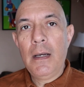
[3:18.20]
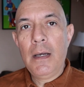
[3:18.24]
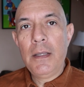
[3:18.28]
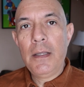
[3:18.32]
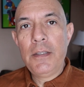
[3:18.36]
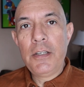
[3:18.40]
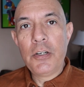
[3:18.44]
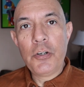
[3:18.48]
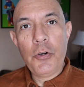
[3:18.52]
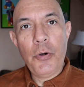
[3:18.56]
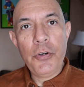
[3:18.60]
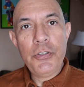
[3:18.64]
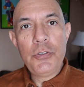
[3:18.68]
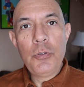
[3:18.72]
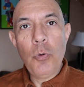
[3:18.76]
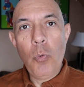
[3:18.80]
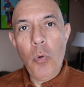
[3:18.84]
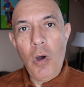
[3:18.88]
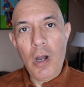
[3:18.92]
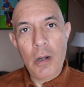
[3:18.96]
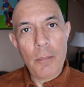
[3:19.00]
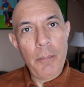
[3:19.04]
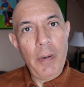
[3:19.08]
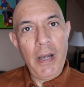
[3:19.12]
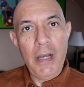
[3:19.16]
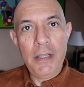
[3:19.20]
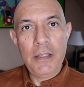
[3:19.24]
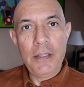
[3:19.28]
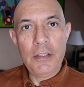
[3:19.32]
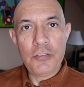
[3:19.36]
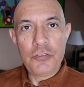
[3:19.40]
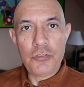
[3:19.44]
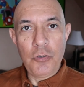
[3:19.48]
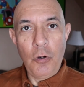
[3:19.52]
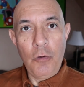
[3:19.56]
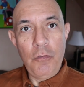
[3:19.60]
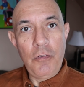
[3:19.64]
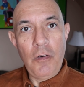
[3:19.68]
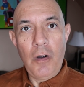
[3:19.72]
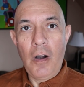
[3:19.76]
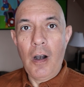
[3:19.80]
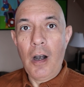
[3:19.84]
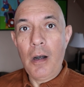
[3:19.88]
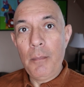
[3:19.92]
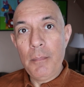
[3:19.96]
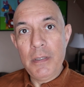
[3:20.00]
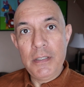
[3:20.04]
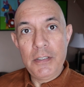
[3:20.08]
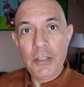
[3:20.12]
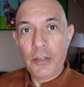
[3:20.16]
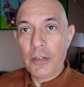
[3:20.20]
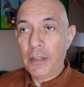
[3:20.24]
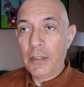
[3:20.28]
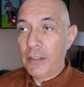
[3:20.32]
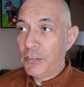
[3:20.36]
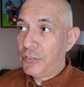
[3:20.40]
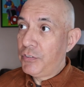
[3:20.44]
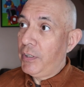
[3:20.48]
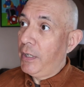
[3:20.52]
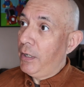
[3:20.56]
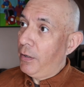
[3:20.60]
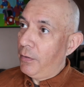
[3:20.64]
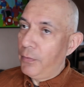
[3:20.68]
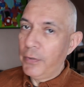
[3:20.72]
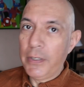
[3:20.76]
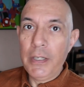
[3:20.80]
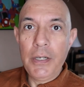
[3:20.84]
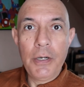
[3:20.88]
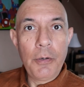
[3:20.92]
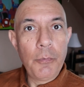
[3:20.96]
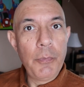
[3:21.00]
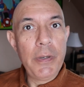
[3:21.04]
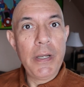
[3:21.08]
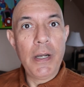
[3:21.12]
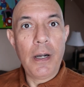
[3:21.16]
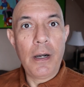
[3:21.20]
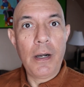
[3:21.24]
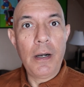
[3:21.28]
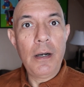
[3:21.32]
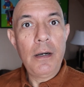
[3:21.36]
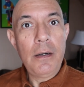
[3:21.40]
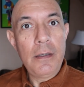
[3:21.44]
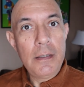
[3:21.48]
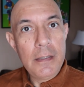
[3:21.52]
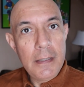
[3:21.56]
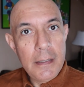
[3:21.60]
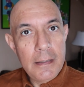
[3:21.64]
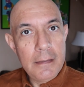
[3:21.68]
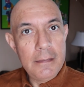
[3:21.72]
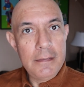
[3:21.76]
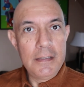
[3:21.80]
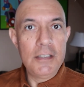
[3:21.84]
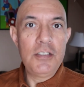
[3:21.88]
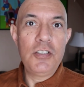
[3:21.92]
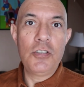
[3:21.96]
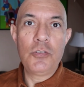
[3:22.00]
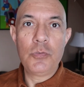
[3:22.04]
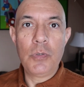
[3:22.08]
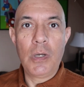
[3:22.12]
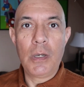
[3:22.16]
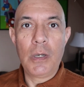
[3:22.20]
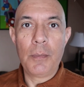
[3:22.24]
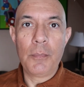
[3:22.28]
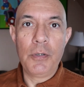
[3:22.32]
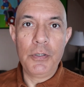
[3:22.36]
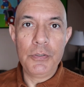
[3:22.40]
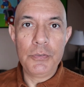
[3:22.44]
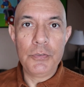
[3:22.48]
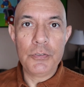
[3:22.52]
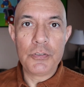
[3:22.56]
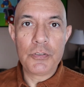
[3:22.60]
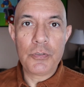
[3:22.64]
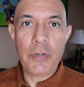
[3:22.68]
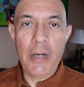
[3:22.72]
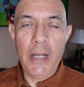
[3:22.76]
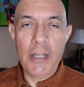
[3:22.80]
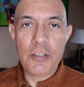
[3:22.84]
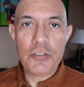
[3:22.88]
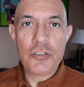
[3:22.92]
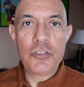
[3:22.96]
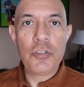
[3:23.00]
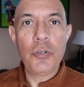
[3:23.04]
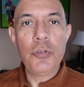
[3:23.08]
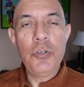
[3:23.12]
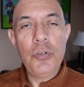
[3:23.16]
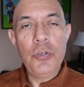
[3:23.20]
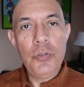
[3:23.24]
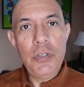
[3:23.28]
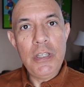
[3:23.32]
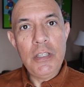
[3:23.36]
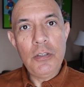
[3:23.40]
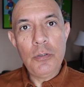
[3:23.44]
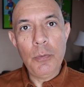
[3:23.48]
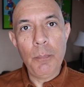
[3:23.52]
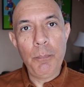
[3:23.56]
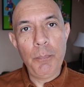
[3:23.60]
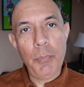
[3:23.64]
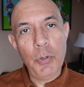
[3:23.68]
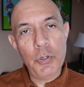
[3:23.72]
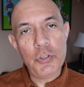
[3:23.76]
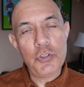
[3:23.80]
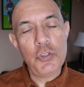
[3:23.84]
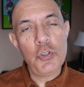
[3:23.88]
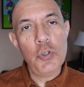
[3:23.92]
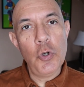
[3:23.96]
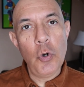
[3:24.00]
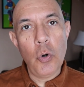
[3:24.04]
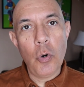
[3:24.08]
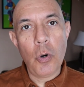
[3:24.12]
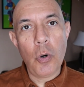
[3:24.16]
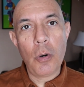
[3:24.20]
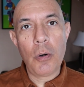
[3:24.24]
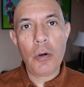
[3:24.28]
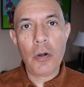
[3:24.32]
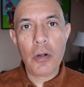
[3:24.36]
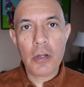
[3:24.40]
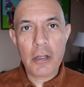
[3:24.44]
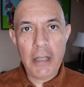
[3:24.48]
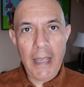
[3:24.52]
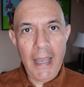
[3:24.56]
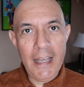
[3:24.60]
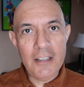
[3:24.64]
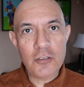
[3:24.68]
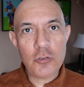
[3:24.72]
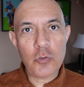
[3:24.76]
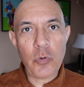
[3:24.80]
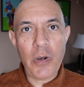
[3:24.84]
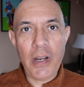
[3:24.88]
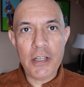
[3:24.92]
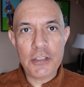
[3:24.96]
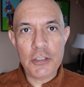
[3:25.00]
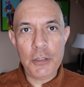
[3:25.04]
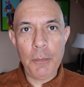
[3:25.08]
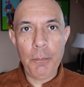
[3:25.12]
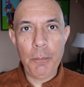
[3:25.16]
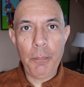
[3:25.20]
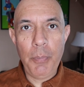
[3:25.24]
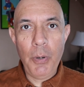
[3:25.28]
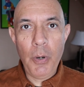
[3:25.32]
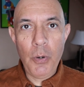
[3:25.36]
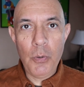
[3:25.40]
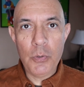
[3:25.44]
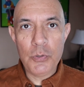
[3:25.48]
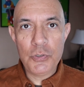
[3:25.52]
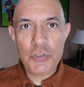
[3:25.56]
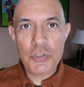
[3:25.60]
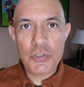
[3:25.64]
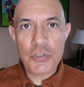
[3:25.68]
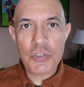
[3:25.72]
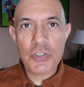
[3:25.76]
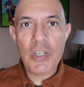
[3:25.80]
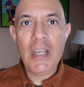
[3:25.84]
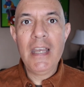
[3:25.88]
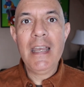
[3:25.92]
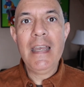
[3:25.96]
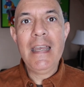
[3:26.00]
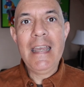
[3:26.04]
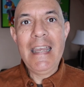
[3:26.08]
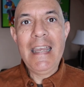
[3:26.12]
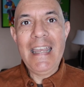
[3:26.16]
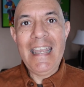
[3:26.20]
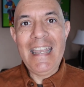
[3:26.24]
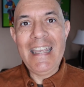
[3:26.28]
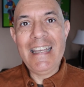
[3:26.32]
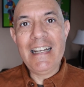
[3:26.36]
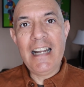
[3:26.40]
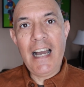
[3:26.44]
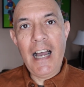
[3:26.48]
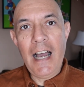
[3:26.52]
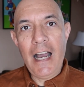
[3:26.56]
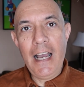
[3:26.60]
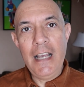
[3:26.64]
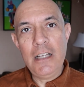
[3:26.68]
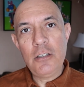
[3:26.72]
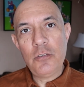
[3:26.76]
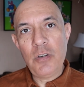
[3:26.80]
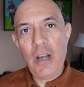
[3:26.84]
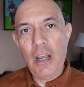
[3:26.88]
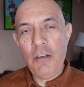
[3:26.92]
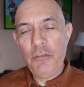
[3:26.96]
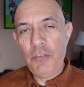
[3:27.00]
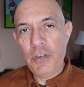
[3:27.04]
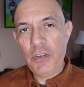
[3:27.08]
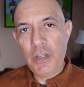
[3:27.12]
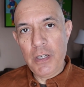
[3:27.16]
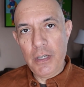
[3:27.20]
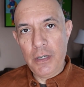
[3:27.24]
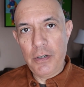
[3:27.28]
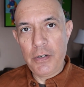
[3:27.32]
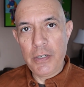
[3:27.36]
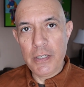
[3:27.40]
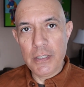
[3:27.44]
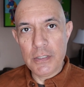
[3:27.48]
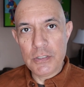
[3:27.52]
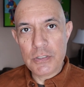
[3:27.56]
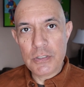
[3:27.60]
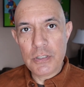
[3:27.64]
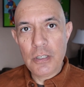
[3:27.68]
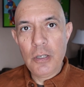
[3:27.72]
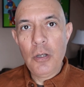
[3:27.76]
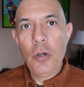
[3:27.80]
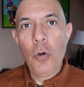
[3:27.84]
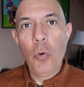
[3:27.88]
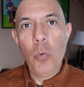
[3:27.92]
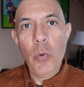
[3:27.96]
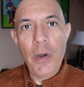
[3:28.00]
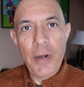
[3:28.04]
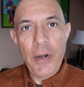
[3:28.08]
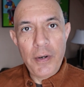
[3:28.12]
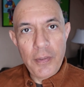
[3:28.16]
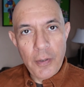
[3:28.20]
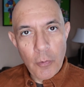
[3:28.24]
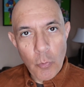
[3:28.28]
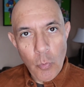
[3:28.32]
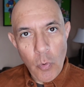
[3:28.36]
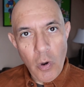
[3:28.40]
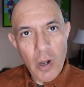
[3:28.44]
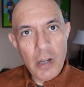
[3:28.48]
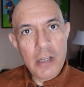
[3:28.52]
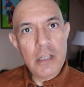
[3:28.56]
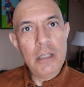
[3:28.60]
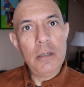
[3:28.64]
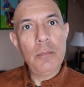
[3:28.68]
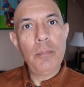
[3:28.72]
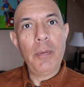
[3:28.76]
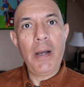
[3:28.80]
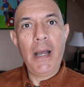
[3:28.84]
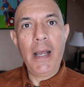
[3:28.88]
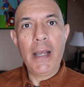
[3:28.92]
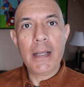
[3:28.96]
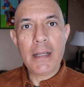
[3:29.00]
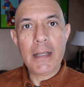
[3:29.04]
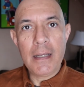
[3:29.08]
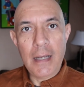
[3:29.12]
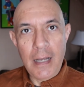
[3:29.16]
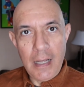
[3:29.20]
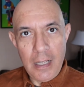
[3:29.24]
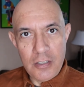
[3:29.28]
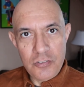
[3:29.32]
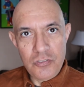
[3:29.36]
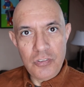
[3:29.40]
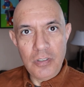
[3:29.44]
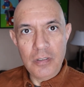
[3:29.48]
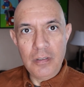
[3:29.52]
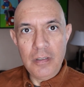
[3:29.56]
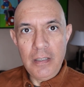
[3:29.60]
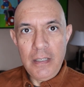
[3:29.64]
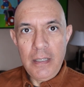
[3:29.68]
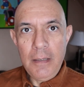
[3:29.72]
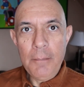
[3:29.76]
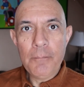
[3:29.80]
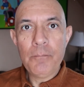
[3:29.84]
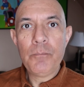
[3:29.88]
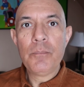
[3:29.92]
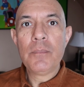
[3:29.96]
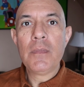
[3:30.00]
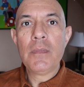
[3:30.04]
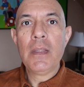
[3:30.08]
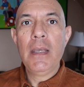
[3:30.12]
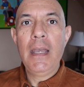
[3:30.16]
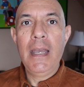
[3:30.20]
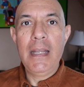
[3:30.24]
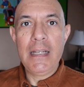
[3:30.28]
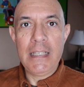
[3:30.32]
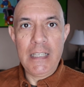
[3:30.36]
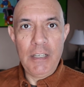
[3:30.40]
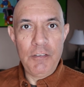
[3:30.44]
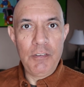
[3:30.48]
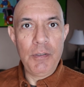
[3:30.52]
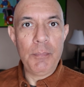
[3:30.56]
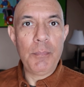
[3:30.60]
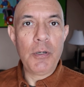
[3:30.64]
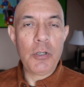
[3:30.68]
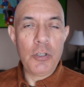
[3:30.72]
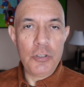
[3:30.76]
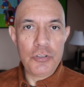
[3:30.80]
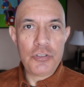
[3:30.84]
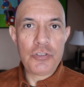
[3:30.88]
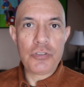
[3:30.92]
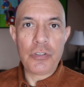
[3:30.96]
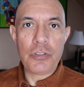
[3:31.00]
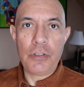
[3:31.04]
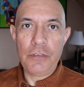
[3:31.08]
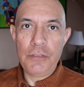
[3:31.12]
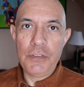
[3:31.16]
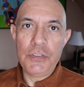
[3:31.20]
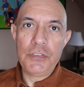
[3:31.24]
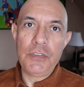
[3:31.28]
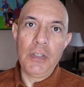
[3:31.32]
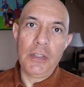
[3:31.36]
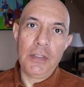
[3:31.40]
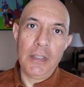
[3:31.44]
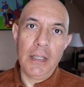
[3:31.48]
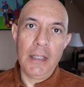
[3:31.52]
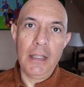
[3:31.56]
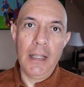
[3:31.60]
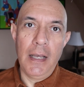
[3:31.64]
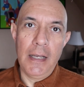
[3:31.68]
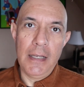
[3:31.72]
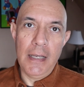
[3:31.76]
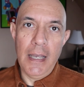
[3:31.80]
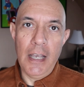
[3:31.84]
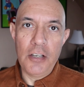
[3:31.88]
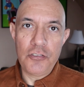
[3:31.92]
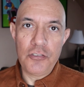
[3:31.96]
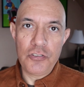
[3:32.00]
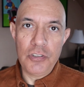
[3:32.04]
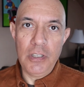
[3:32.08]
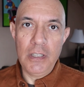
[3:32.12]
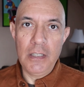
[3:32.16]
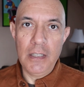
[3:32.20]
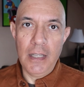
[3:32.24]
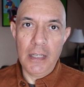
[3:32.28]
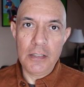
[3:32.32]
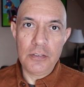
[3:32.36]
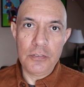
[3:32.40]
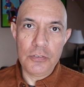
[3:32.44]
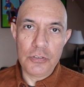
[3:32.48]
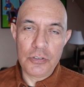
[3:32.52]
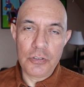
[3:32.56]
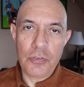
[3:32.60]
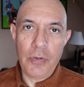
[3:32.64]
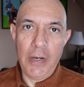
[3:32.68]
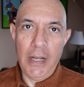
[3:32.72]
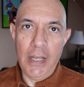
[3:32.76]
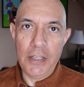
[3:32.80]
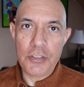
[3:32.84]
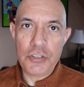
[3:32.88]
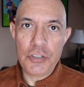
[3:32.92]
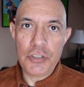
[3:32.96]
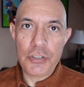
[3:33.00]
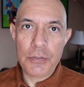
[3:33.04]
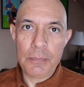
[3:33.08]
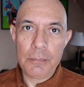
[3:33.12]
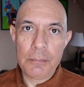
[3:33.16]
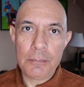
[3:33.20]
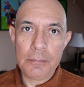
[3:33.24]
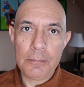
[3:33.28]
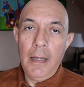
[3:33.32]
They're going to walk by the sofa arm and they're going to say, oh, here we are. This is what I'm going to scratch. So you need to put your cat scratching posts in high traffic areas where they're walking by constantly, and give them a good surface that they actually like to scratch.